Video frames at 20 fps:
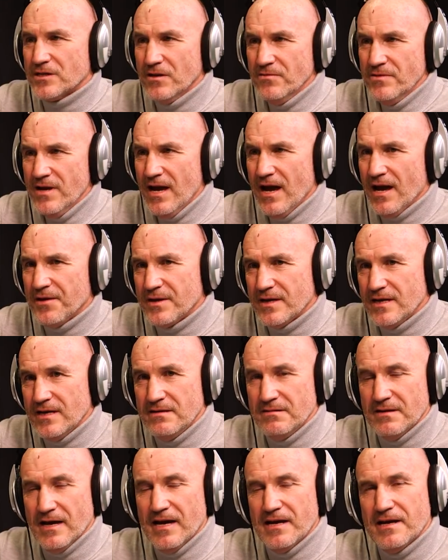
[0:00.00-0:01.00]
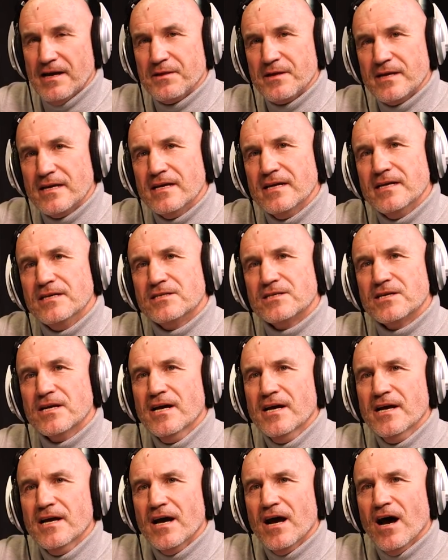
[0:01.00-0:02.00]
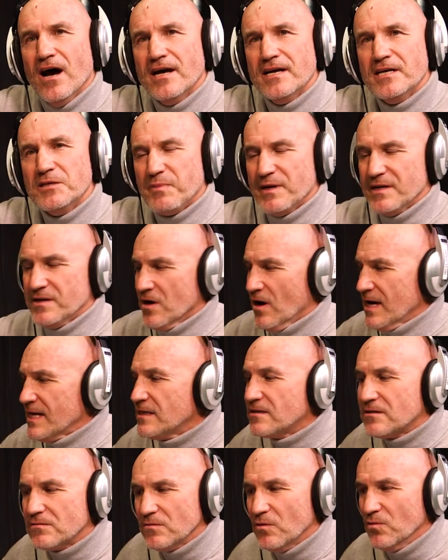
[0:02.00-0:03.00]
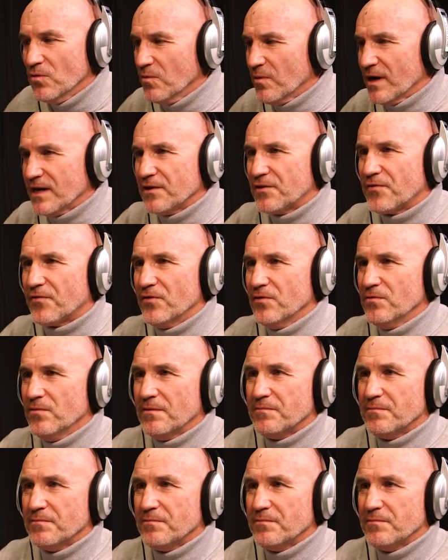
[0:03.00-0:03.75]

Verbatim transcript: so. Yeah, I think he. Uh, I think he's he's been nice all the way through.